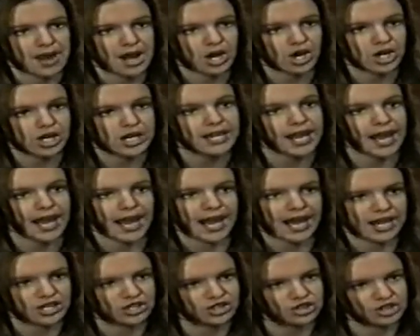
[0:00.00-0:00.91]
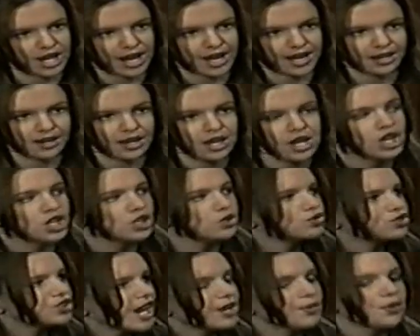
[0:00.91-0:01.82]
married AJ.
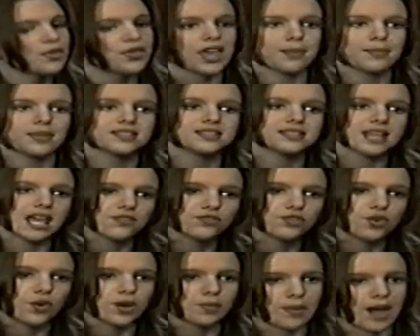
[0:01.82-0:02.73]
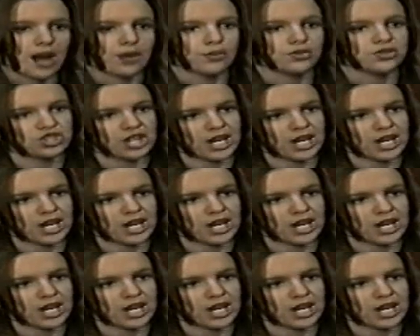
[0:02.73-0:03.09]
You stayed with him instead of going back with